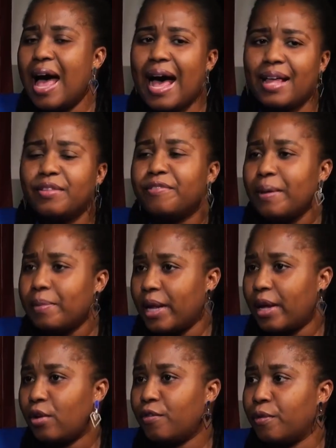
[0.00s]
and the vibe that
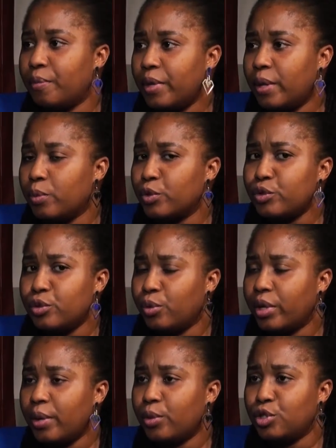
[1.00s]
I got from them was no,
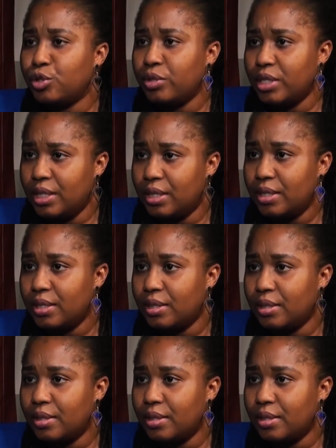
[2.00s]
get what you need.